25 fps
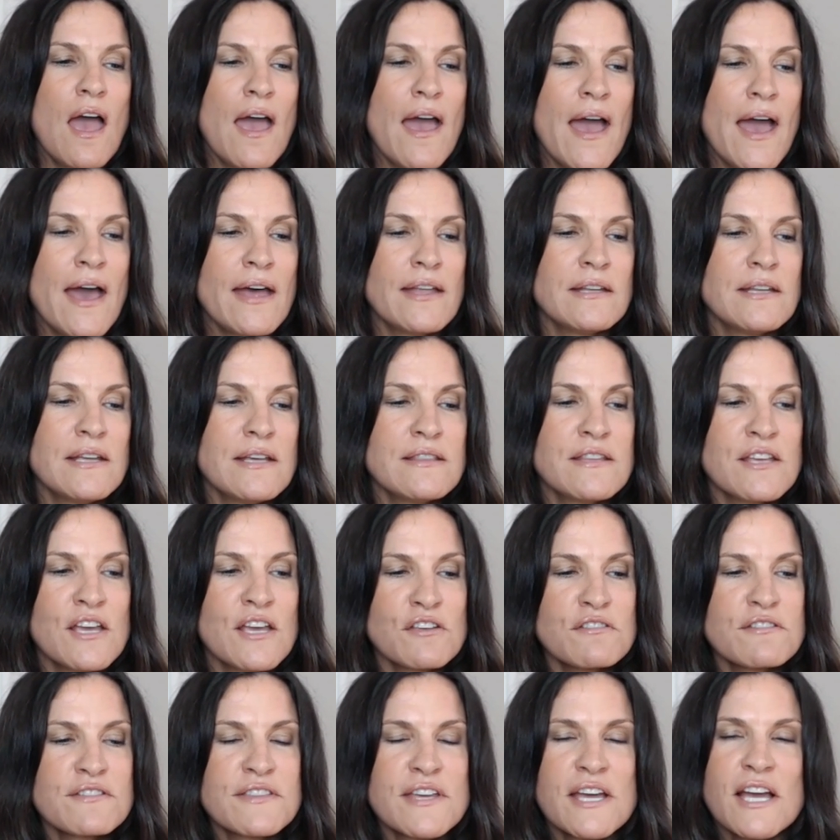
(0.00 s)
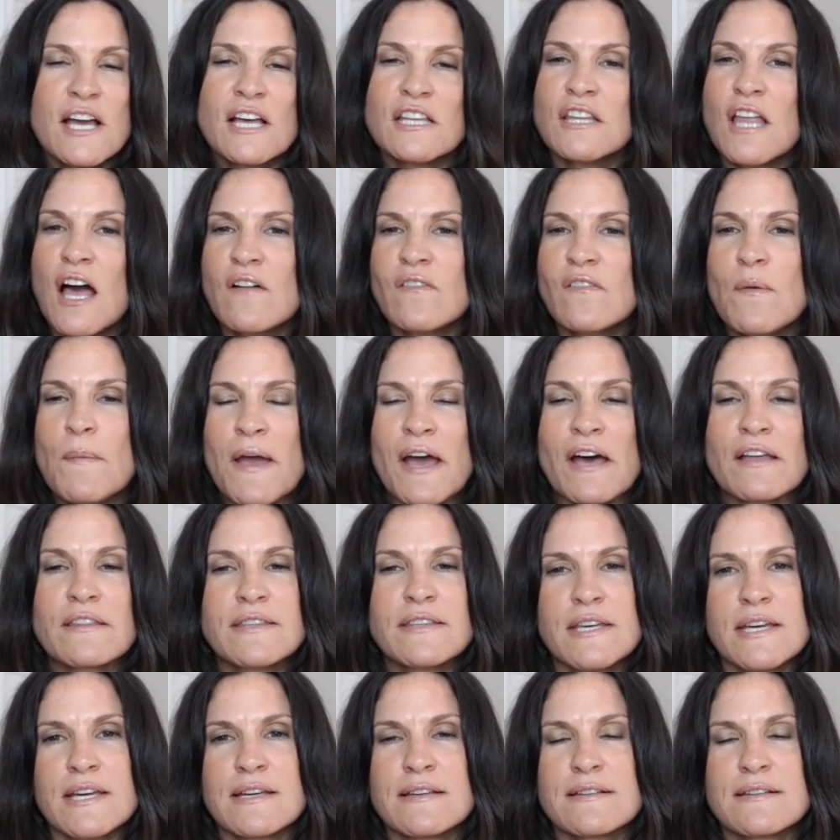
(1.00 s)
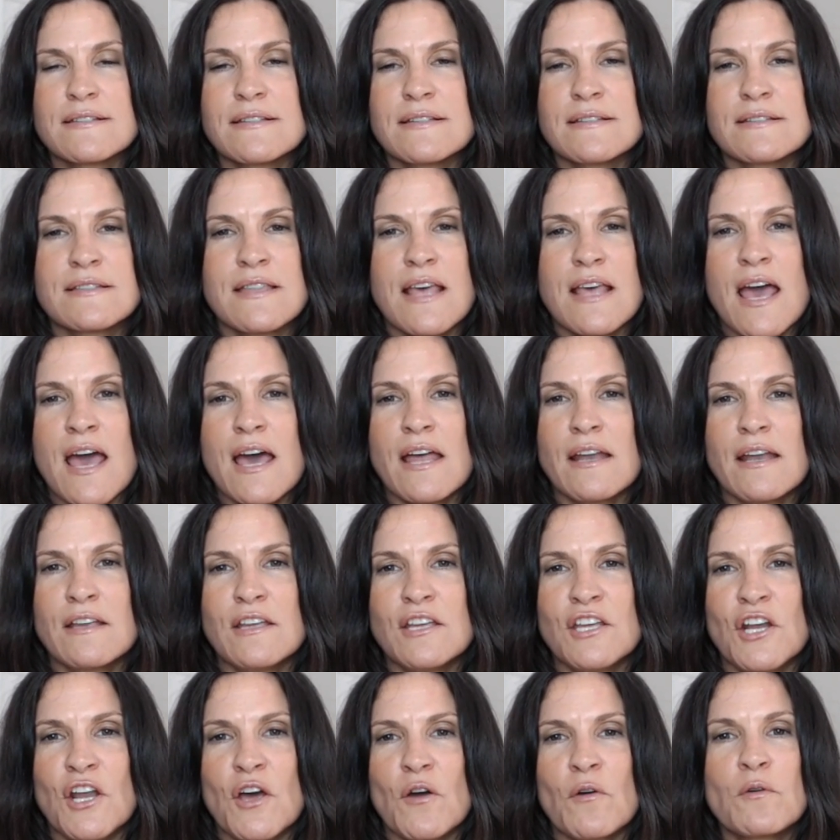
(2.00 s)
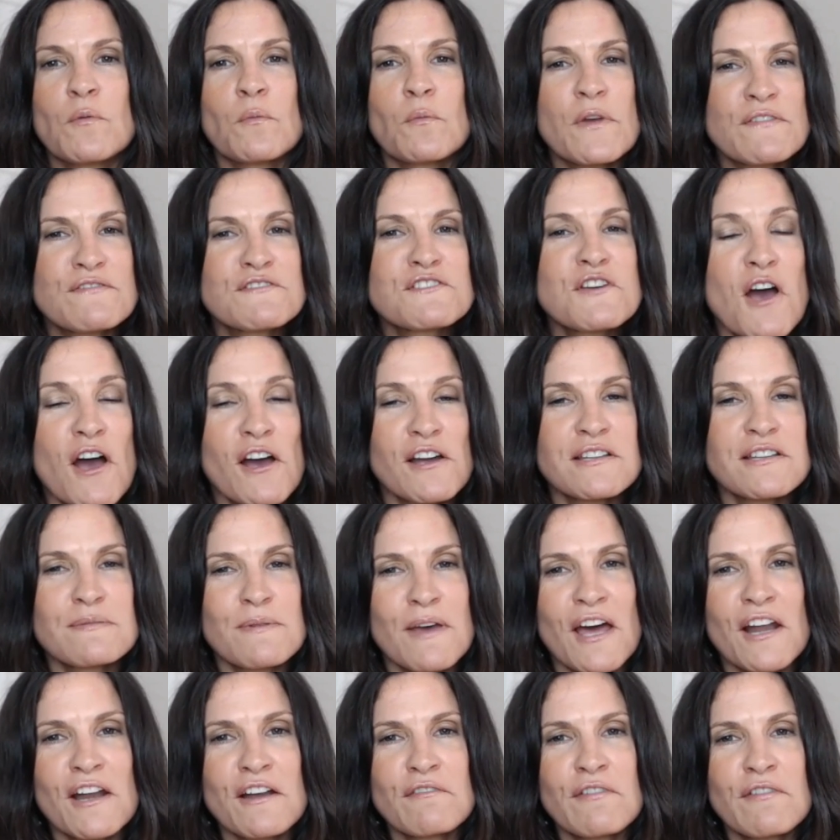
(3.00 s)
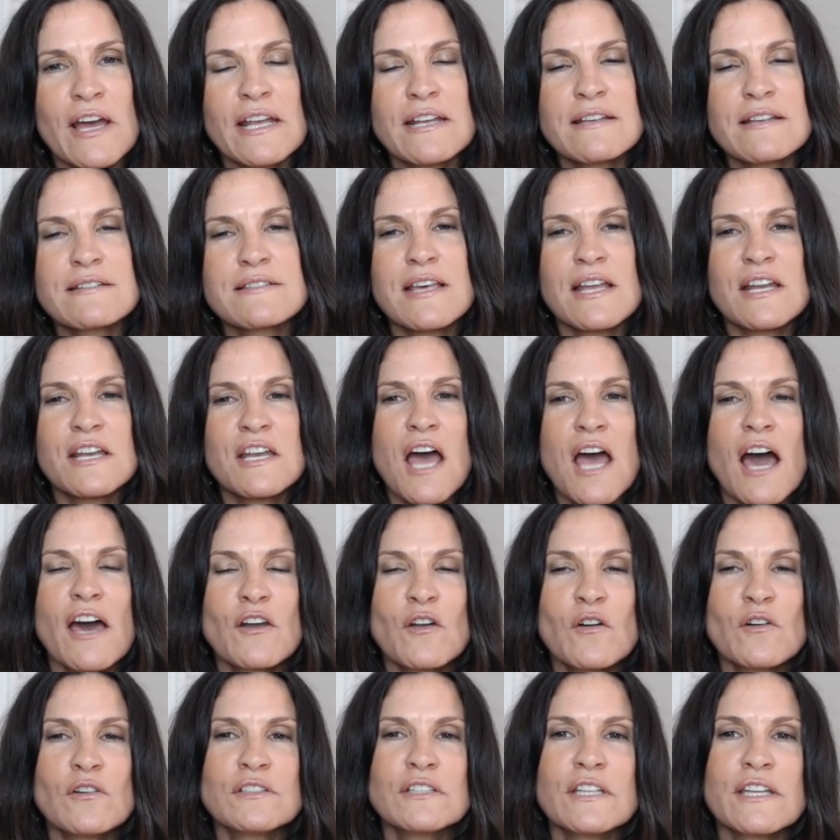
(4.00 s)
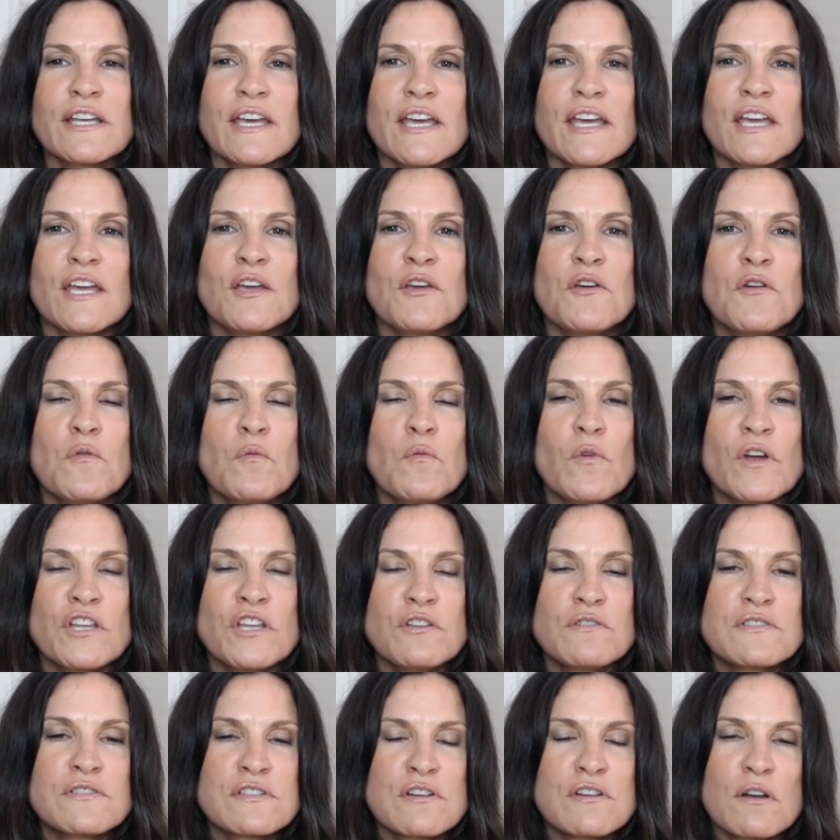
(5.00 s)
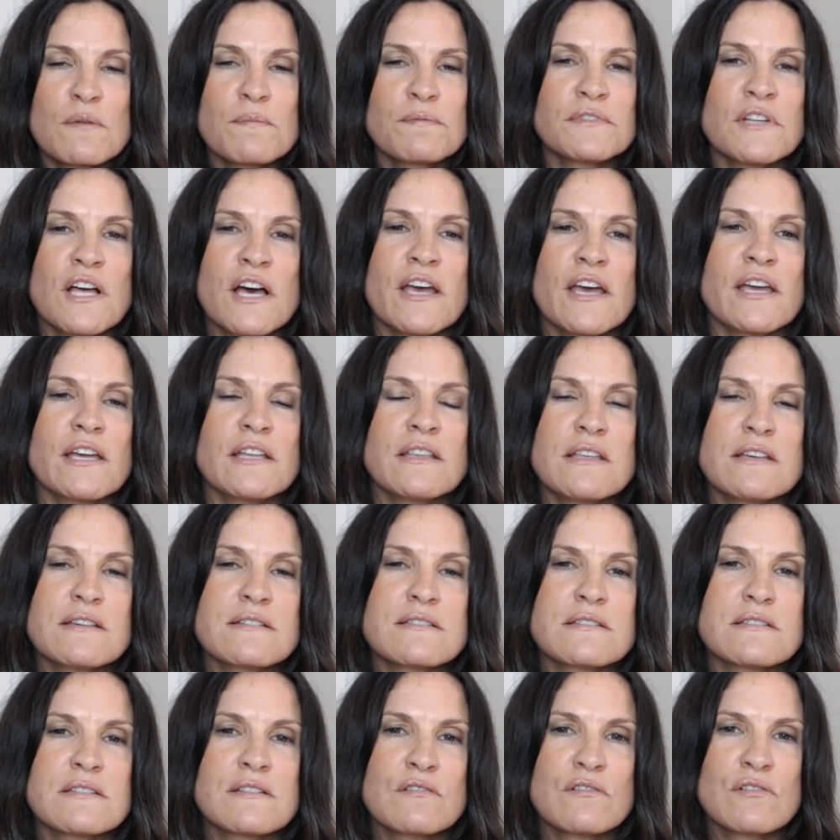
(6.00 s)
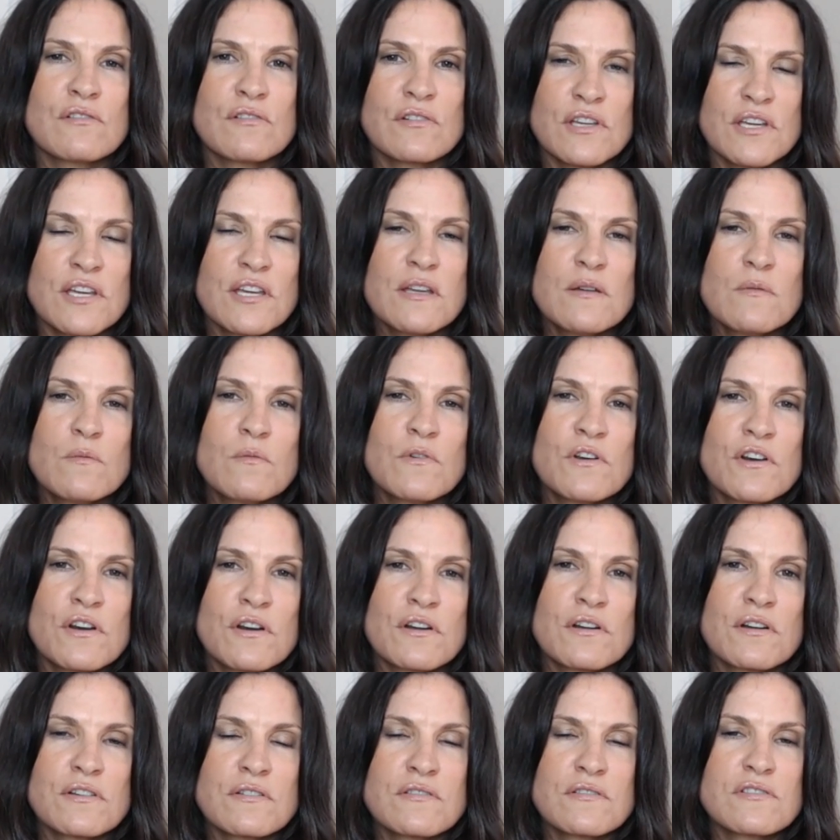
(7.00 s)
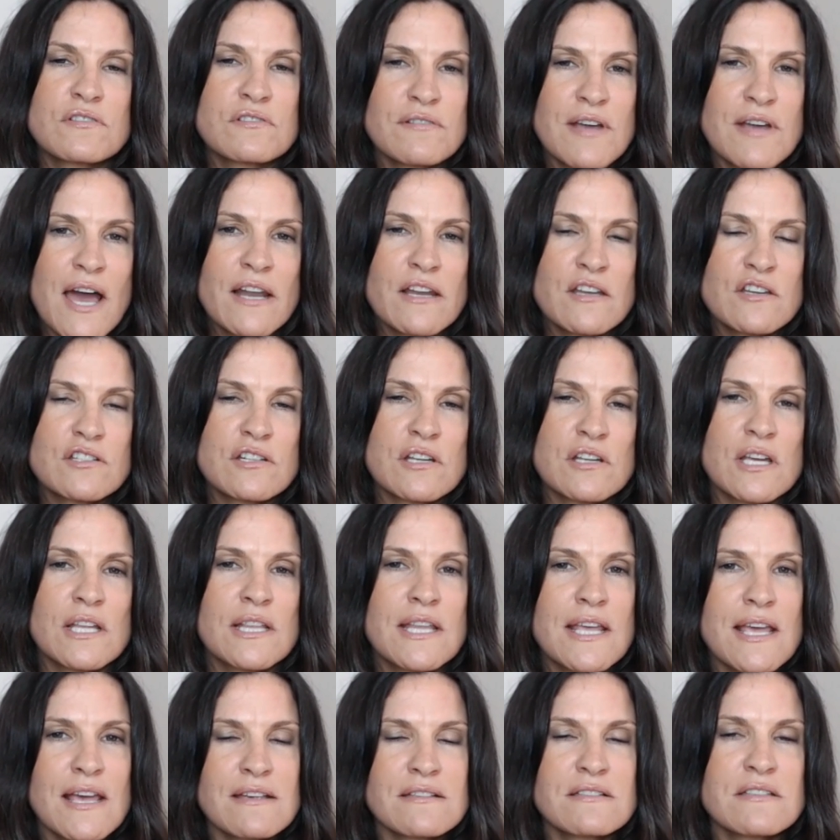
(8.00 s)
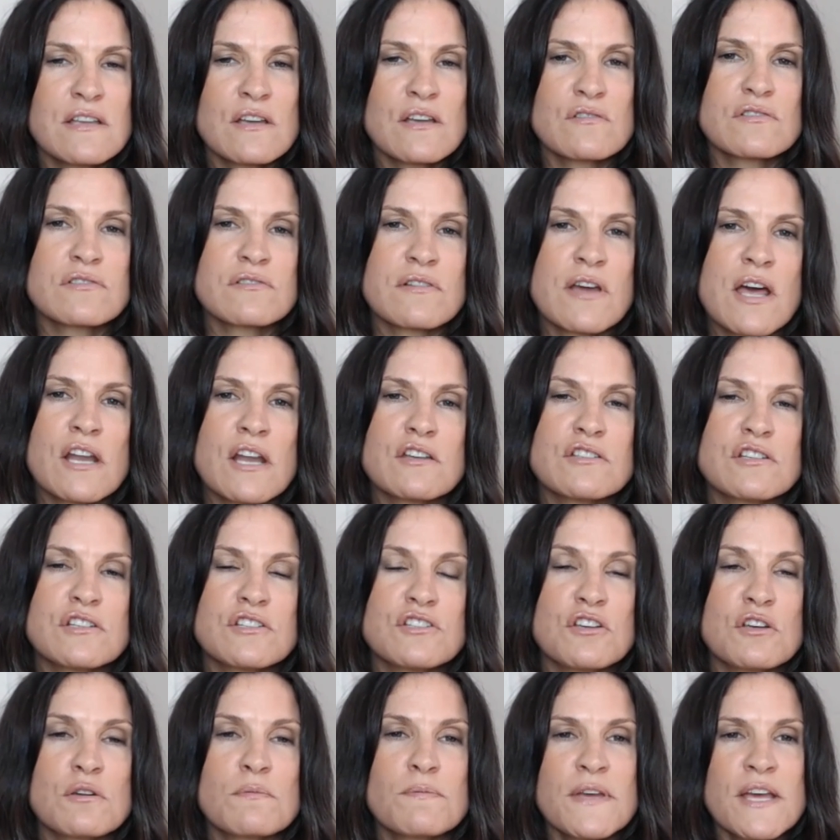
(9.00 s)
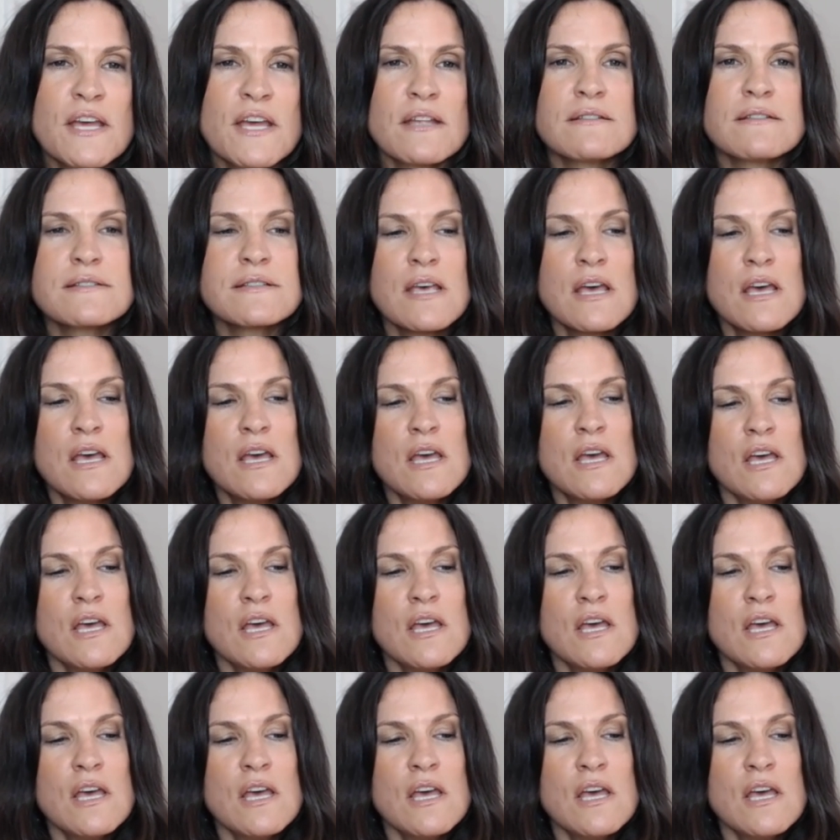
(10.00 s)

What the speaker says: And the other thing I love about this is that, and we've talked about it, right, is that not only when you start applying this keyword strategy and the SEO strategy to your pins,